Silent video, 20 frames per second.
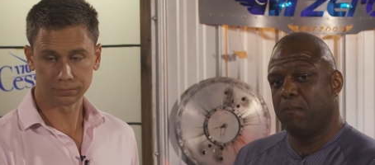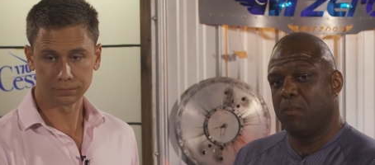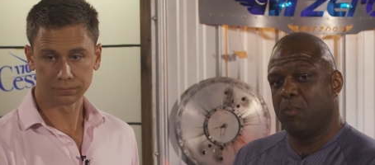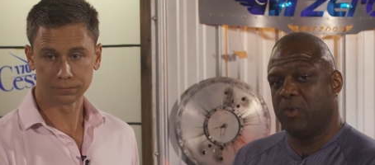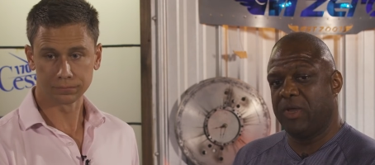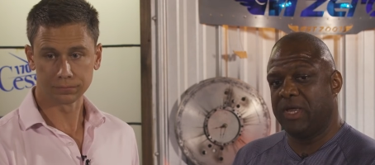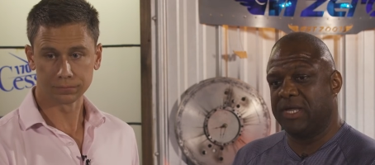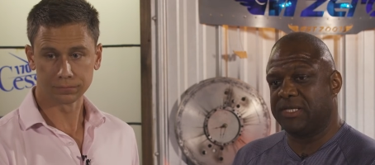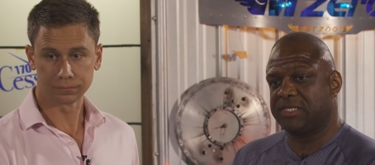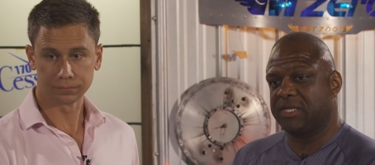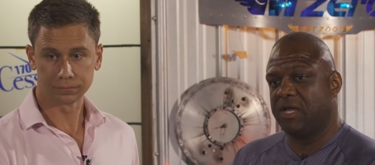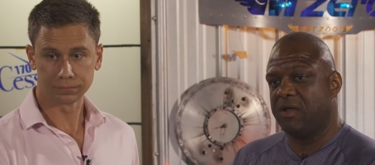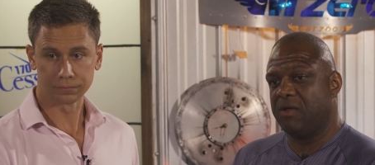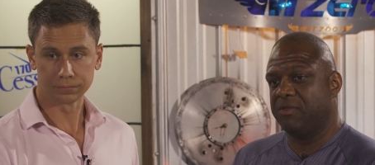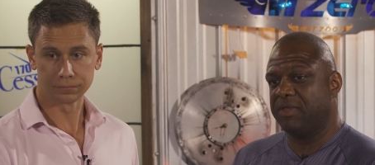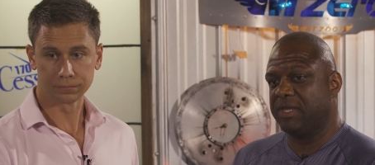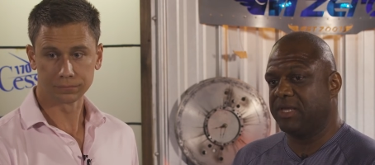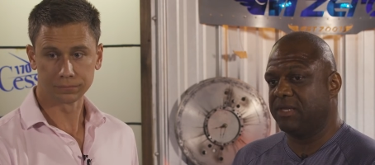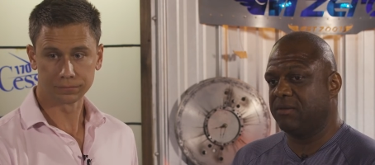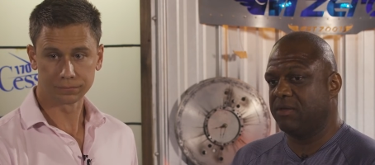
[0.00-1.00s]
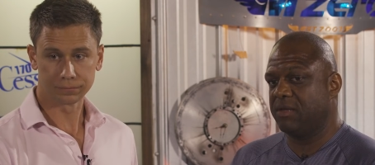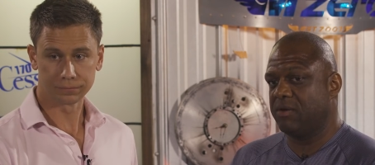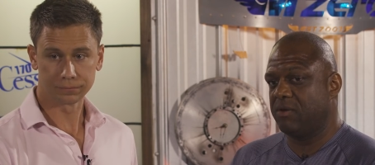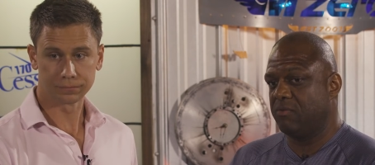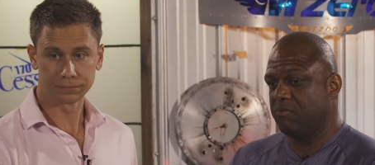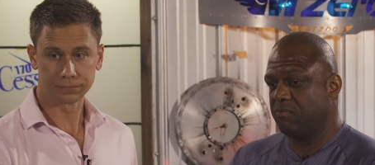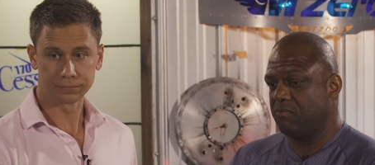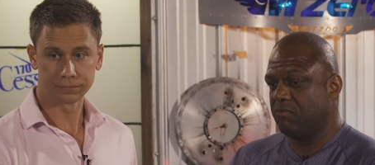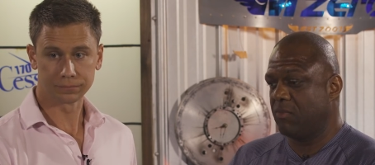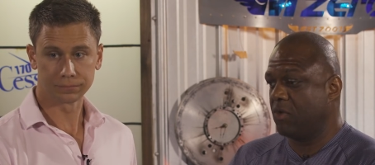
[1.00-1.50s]
Speaker 1: we had saw that, you
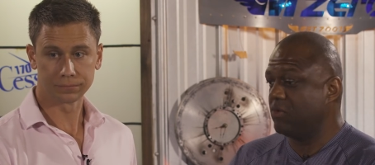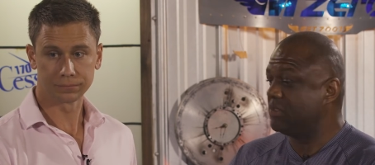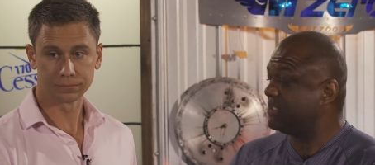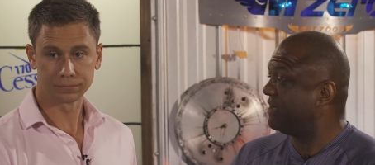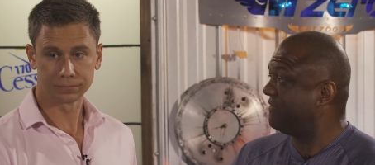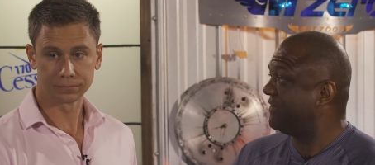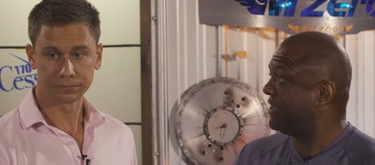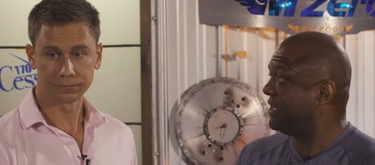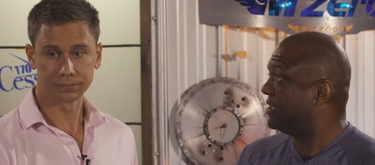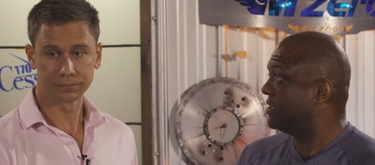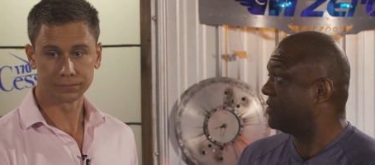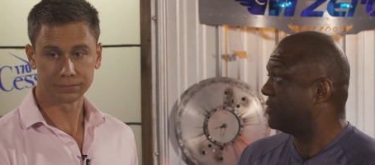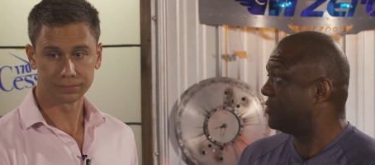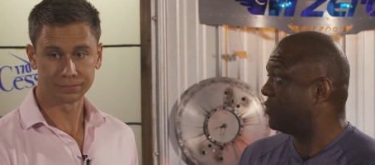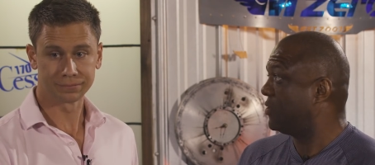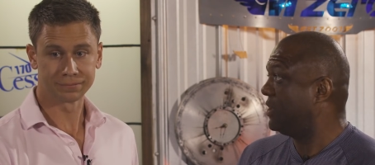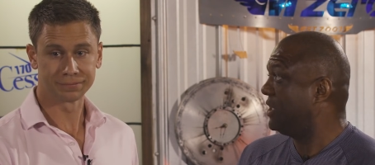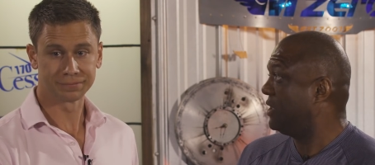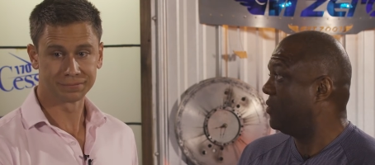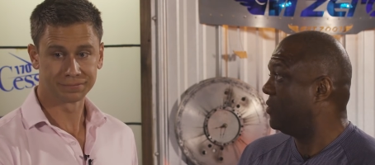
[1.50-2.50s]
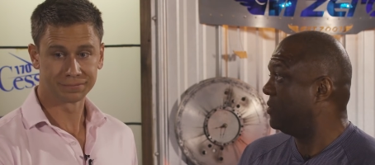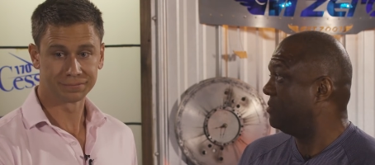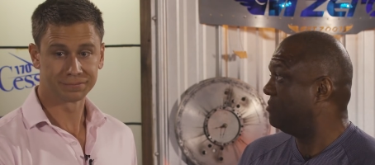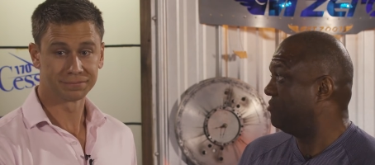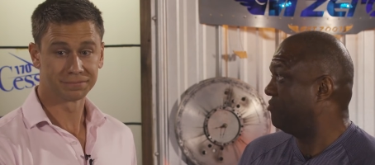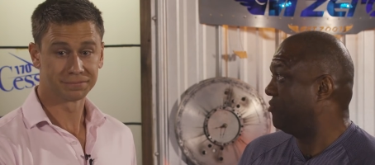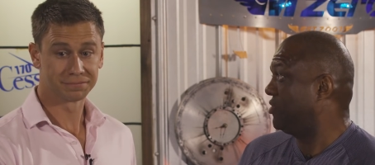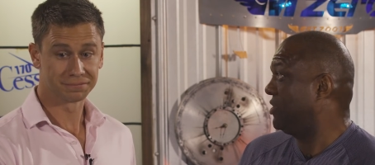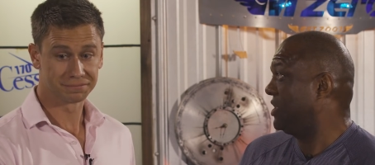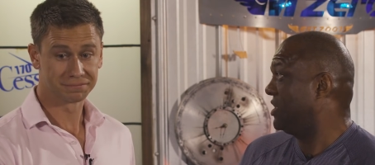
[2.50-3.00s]
know, most of it looked really,
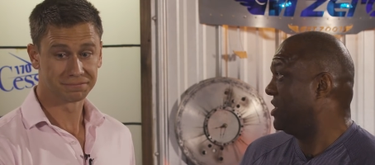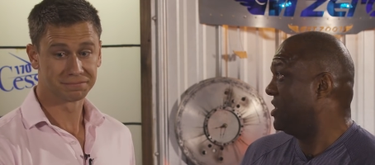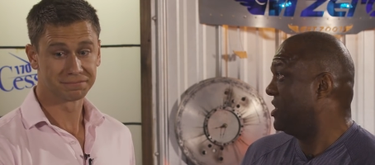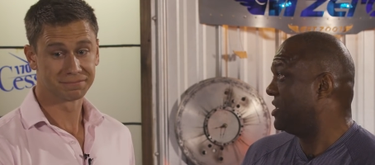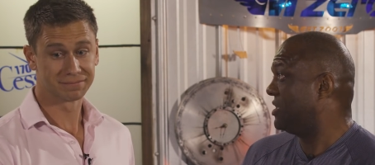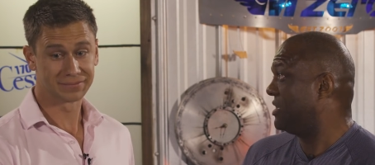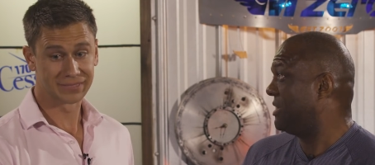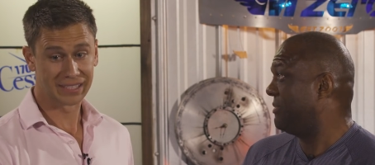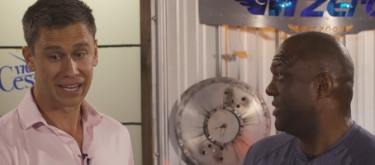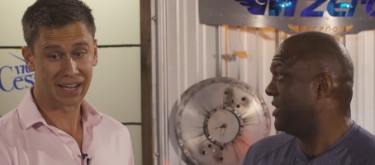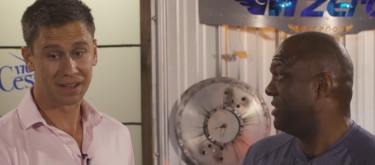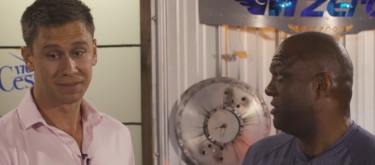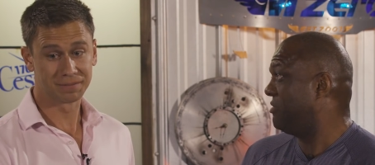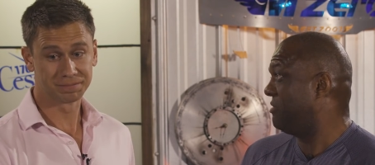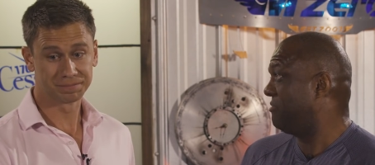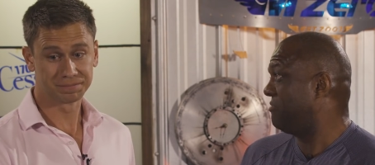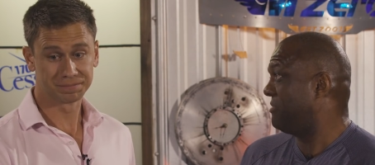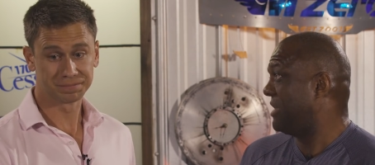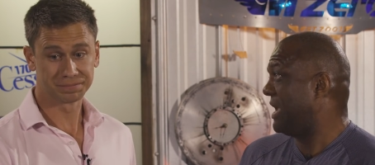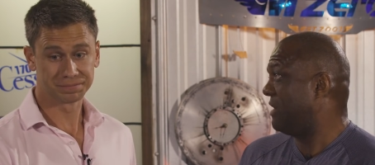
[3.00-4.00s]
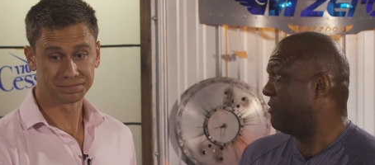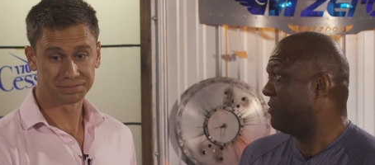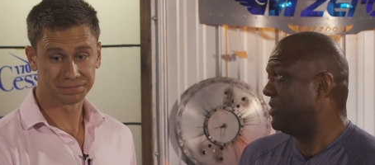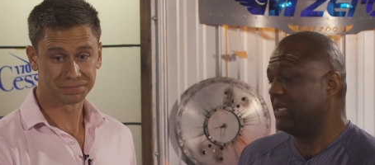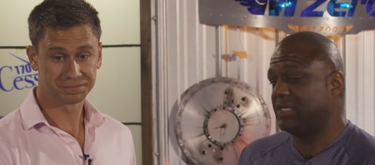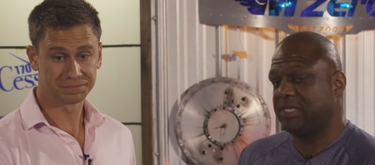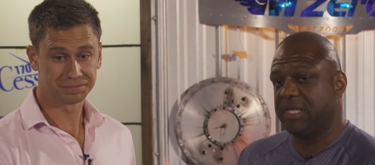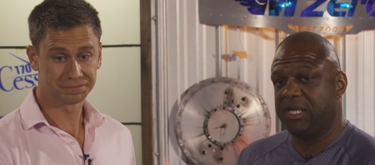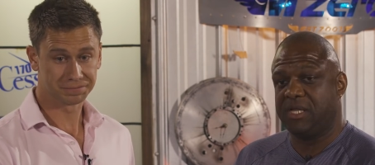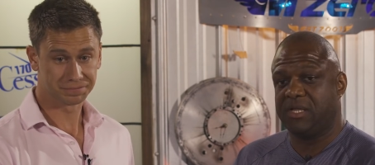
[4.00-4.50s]
really good. I yeah. mean, you can't
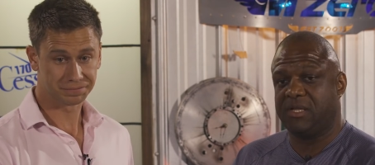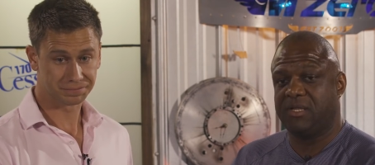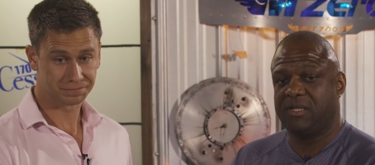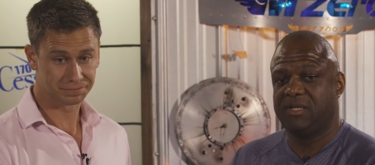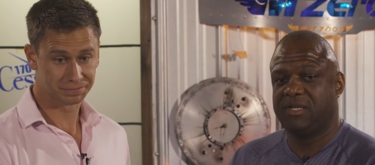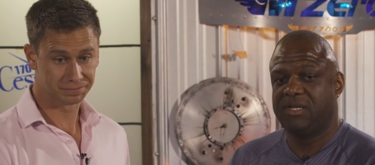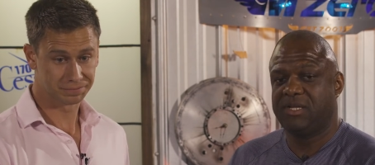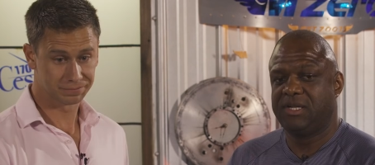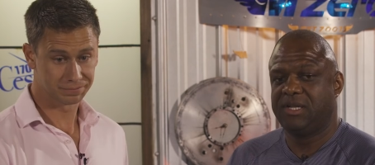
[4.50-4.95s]
really tell.